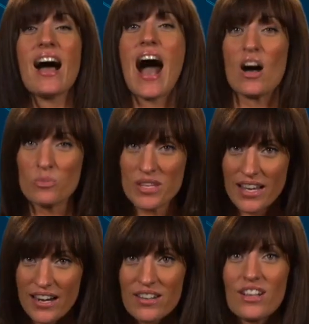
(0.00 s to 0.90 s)
I'll be
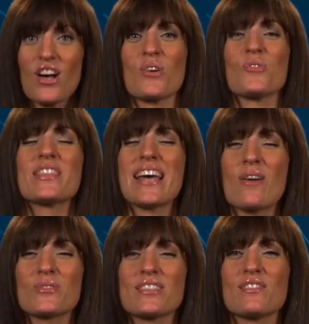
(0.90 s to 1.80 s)
there along with
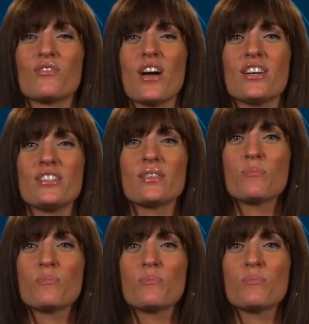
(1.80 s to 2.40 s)
thousands of runners,